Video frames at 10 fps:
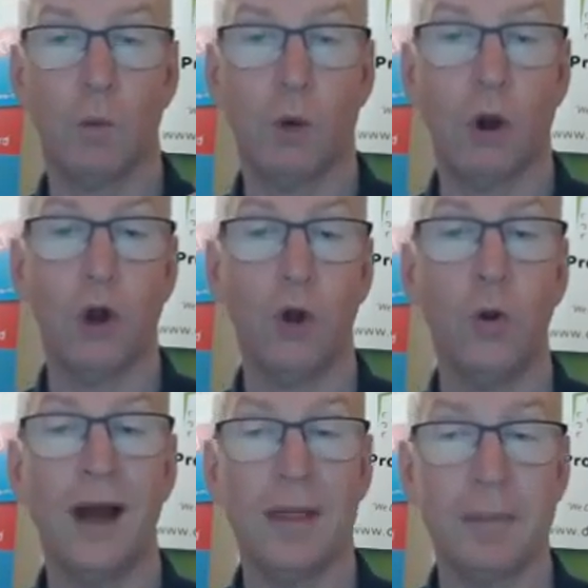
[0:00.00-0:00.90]

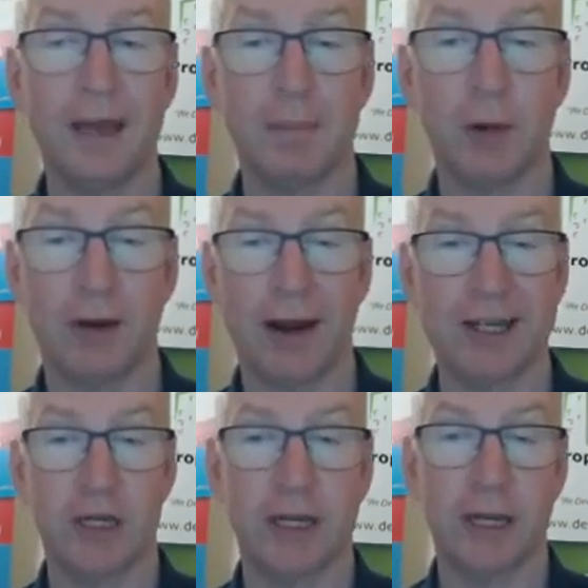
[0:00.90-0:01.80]
who are the people that are
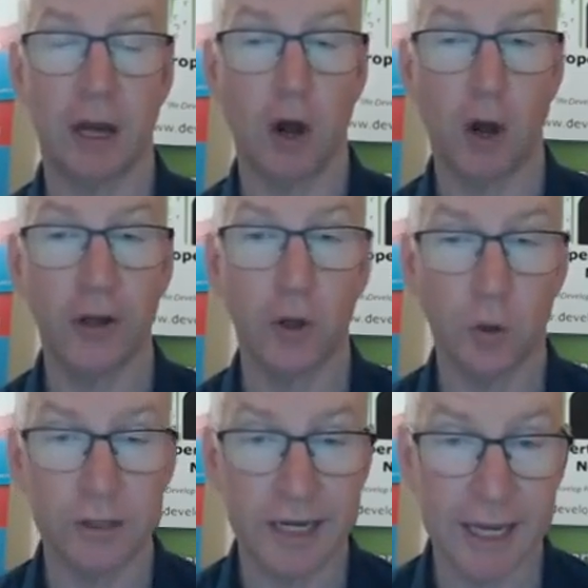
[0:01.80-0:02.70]
actually on
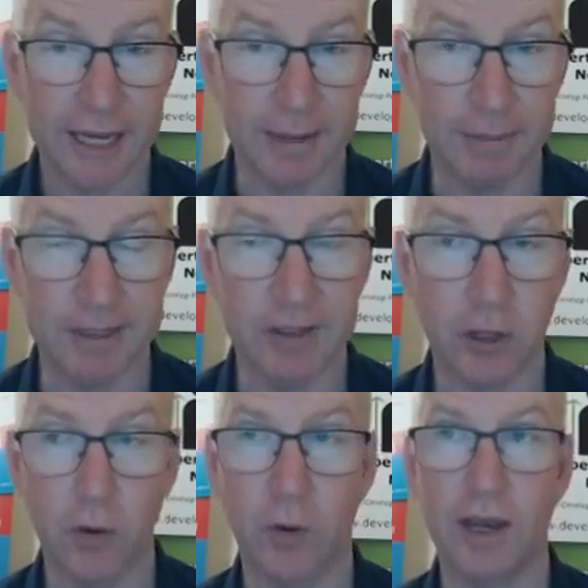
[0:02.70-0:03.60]
your team?
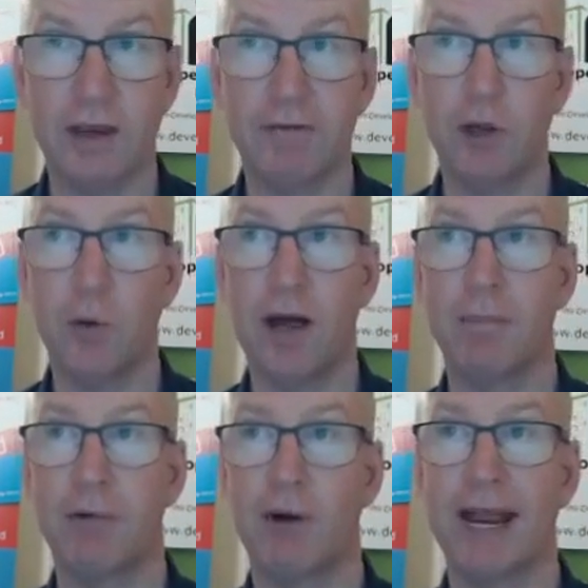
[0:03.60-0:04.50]
So if you
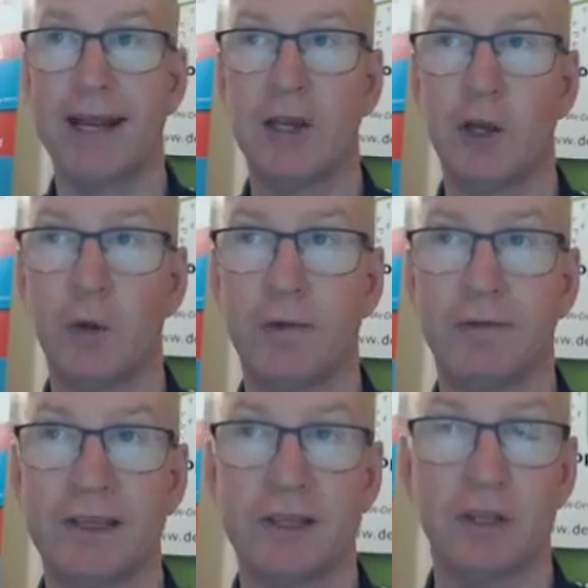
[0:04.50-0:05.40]
are brand new, if
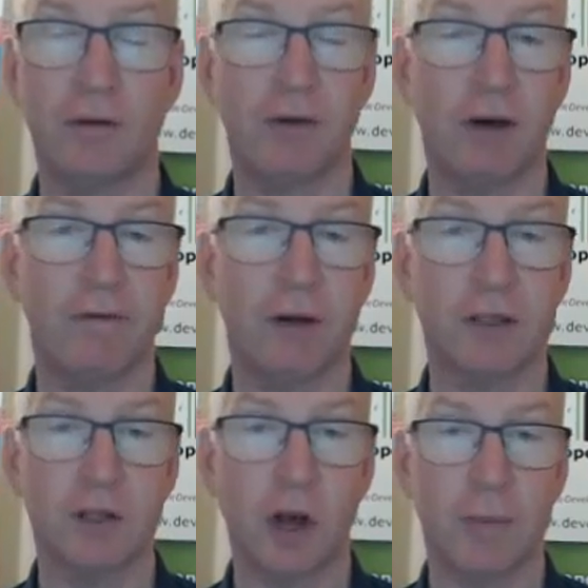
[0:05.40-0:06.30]
this is your very
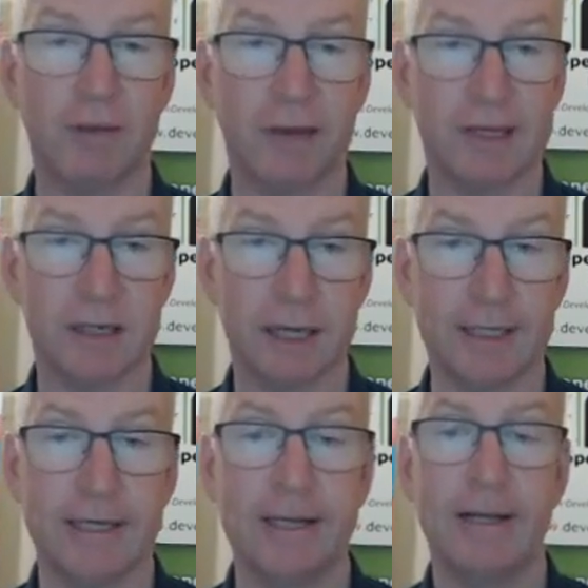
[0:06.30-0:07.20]
first time
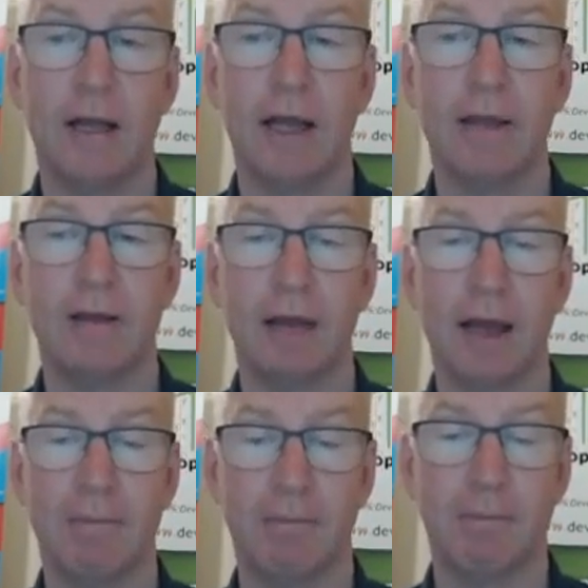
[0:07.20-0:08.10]
investing,
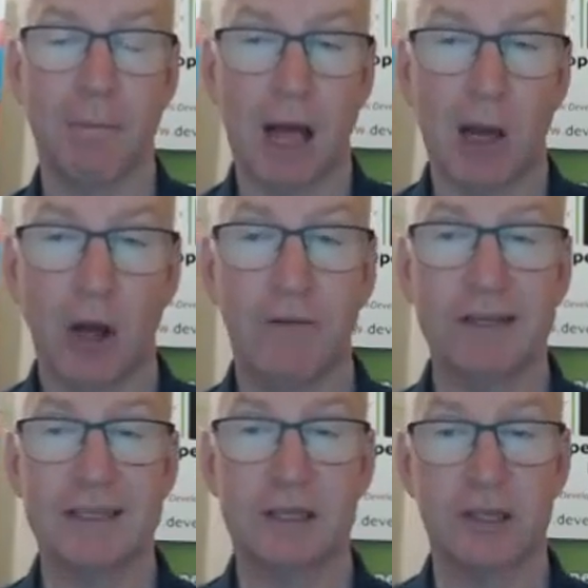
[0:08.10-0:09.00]
a lot of
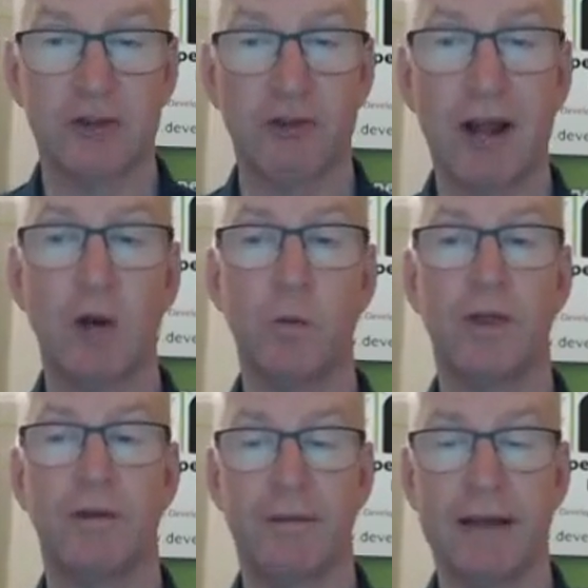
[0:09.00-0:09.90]
us struggle
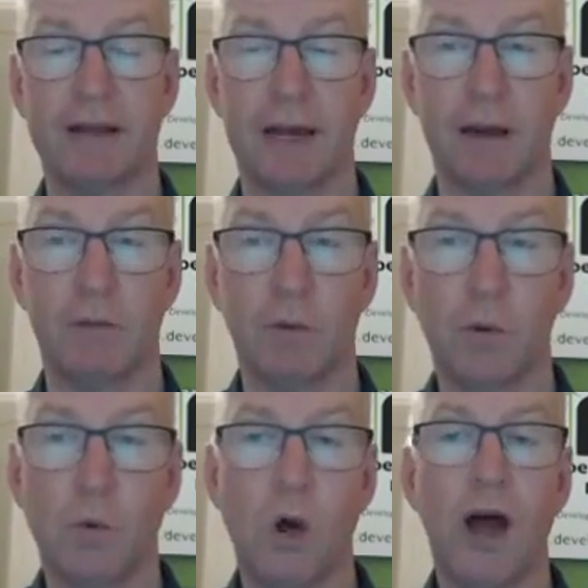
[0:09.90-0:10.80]
with the fact that,
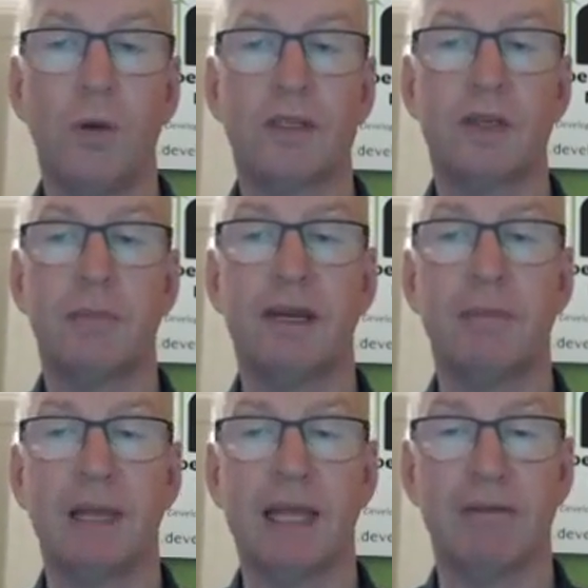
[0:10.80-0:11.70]
well, why would somebody
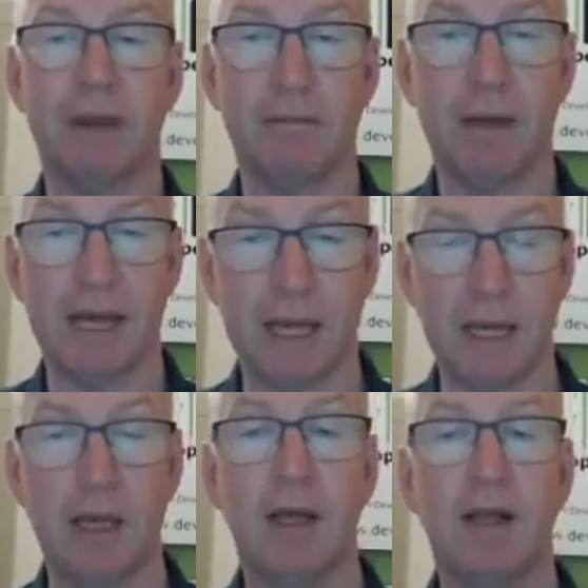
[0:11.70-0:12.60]
believe in
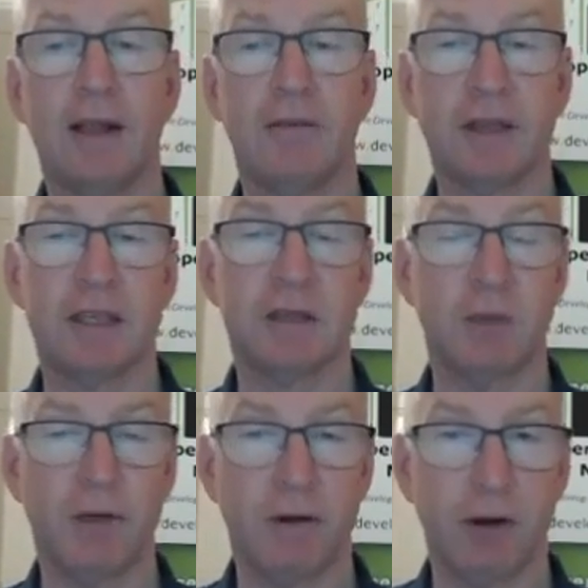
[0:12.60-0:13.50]
me if this is
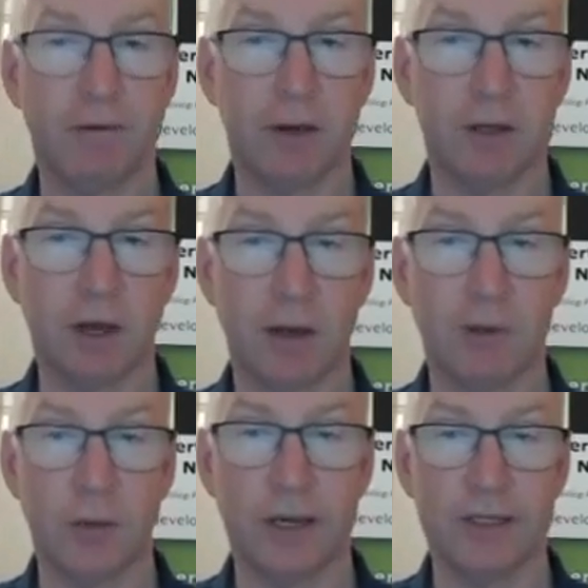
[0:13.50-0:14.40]
my very first time
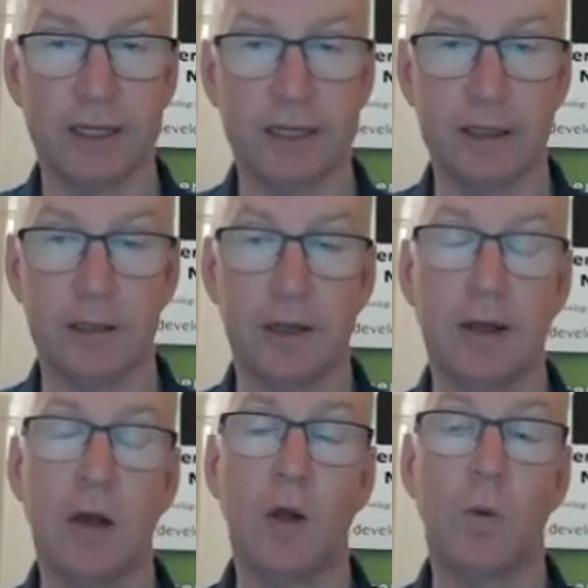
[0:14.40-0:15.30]
doing a deal?
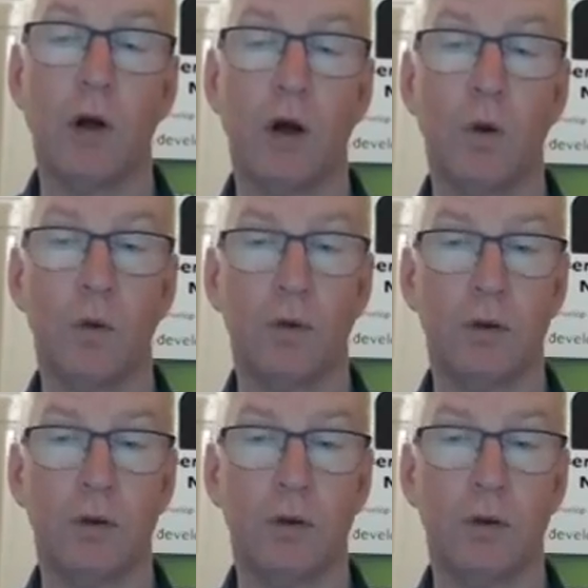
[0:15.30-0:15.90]
Well,